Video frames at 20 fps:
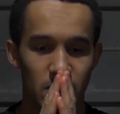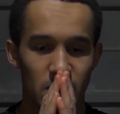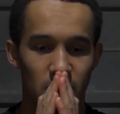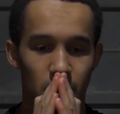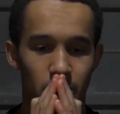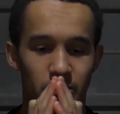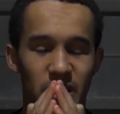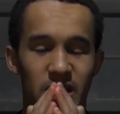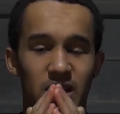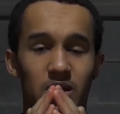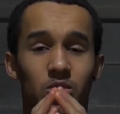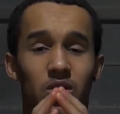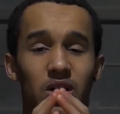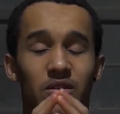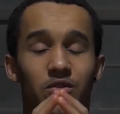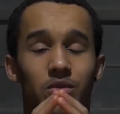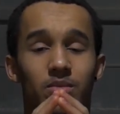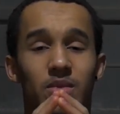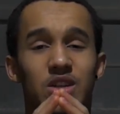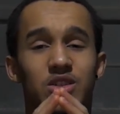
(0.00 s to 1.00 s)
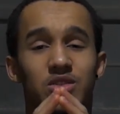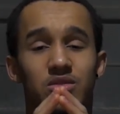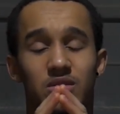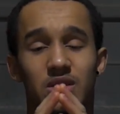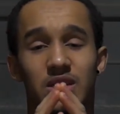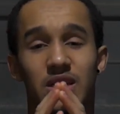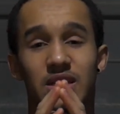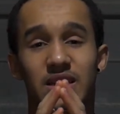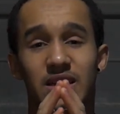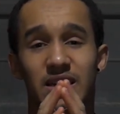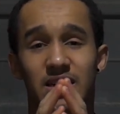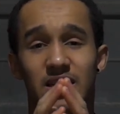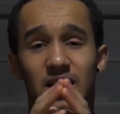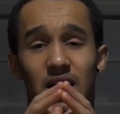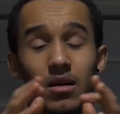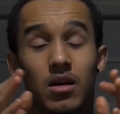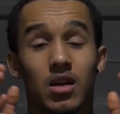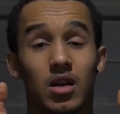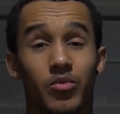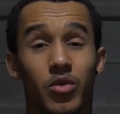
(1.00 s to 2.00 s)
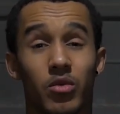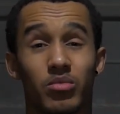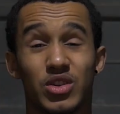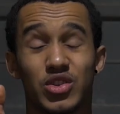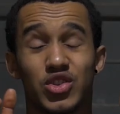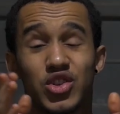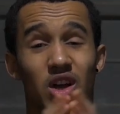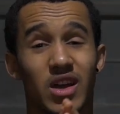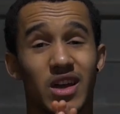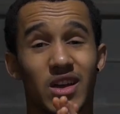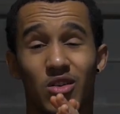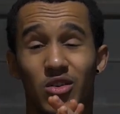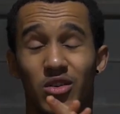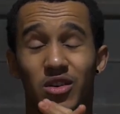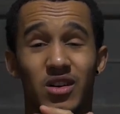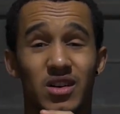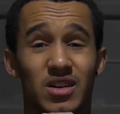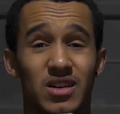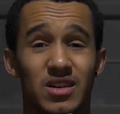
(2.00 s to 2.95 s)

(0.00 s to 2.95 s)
any more information on it, yeah, I'm gonna probably chuck it on